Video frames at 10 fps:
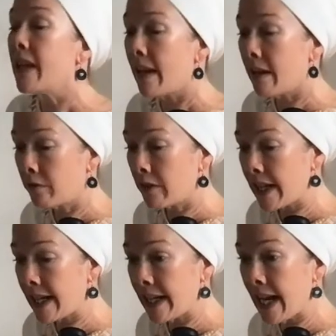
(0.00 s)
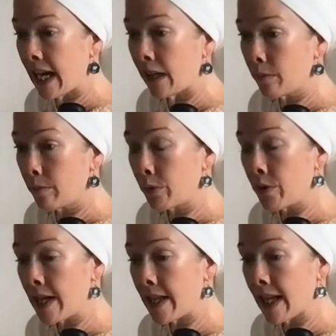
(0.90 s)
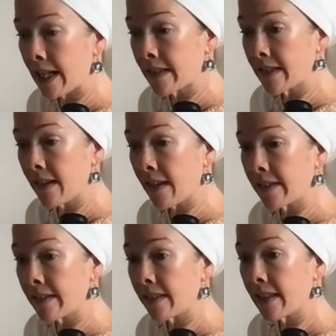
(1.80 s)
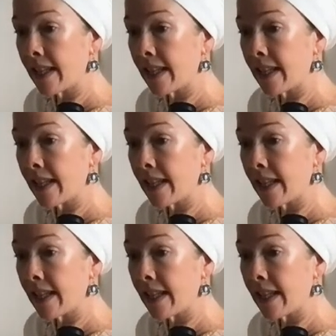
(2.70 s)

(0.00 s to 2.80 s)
Every inhale, breathing Sat